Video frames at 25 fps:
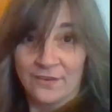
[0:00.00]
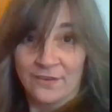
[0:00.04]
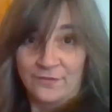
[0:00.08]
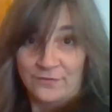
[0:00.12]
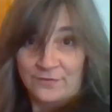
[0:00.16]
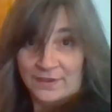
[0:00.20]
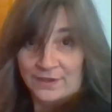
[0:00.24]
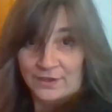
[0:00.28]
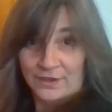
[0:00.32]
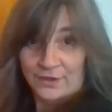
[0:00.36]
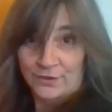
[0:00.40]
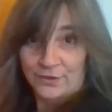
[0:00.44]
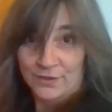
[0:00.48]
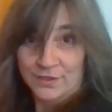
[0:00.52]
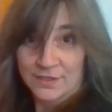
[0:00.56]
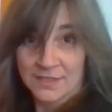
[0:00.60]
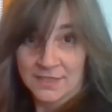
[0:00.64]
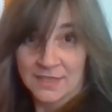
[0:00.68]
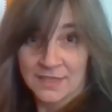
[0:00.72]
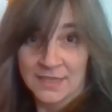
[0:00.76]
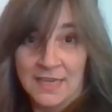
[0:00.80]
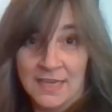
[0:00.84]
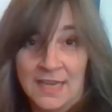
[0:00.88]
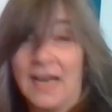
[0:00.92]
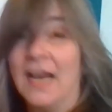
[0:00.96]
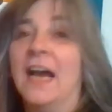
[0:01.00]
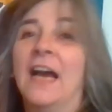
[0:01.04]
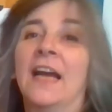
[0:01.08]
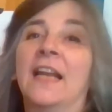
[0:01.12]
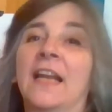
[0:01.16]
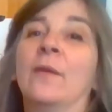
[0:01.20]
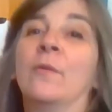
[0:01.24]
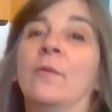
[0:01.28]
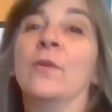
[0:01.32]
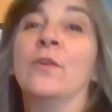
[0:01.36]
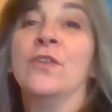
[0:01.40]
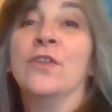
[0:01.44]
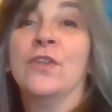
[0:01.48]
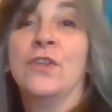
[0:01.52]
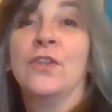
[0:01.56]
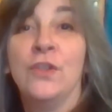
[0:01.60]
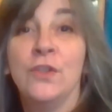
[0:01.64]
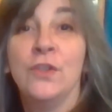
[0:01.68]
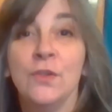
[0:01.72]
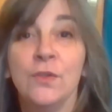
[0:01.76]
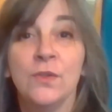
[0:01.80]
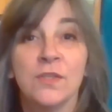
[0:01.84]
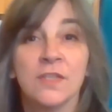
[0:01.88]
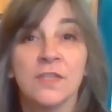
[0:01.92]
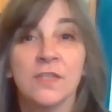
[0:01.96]
fingers, and I'm going to
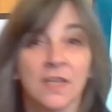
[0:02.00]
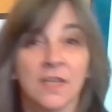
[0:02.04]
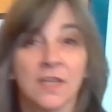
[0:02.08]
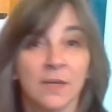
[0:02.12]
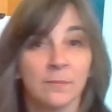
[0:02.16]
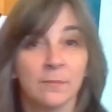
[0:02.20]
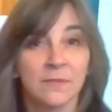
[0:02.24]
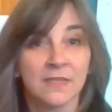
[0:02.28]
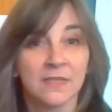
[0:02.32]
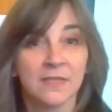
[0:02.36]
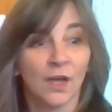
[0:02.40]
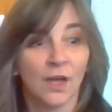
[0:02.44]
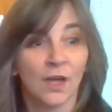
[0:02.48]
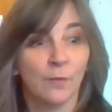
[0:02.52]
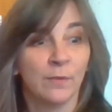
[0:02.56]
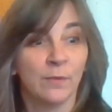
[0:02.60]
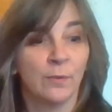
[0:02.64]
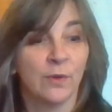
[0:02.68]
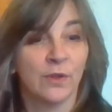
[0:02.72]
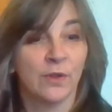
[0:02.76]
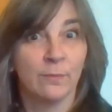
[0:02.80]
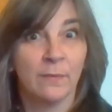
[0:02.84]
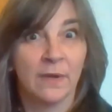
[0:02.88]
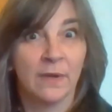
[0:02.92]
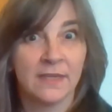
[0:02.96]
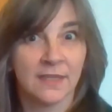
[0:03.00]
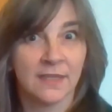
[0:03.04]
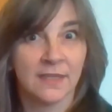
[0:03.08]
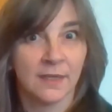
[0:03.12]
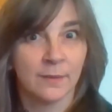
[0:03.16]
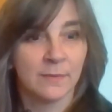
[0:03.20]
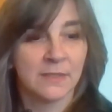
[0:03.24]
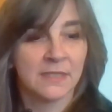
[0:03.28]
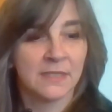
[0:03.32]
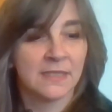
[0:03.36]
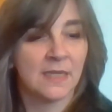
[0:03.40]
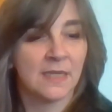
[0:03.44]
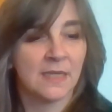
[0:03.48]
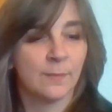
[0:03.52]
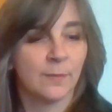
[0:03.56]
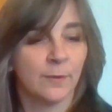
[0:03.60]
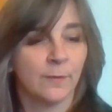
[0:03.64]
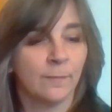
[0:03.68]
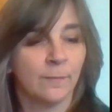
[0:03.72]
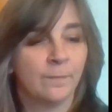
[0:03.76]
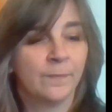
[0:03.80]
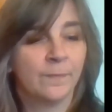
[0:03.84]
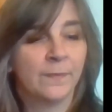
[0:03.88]
use them to help me with my times table.